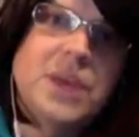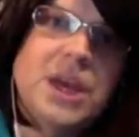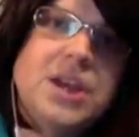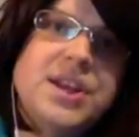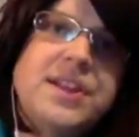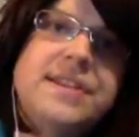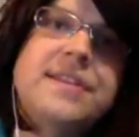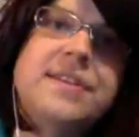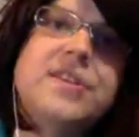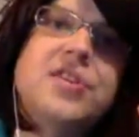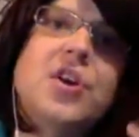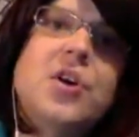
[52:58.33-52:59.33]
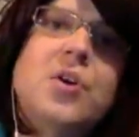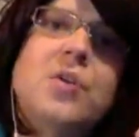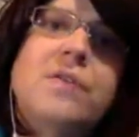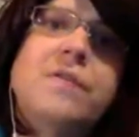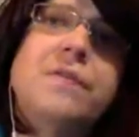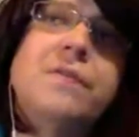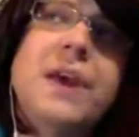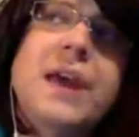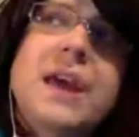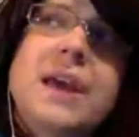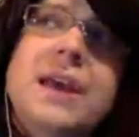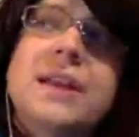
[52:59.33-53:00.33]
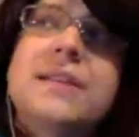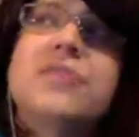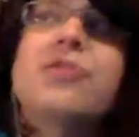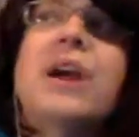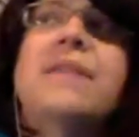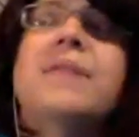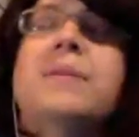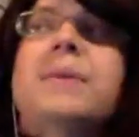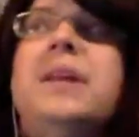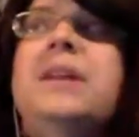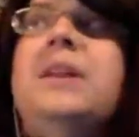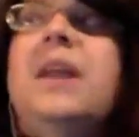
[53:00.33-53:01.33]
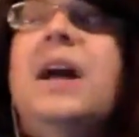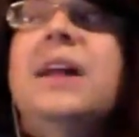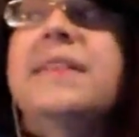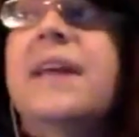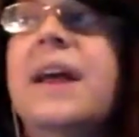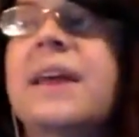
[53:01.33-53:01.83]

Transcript: It's so fake. It's driving me nuts. I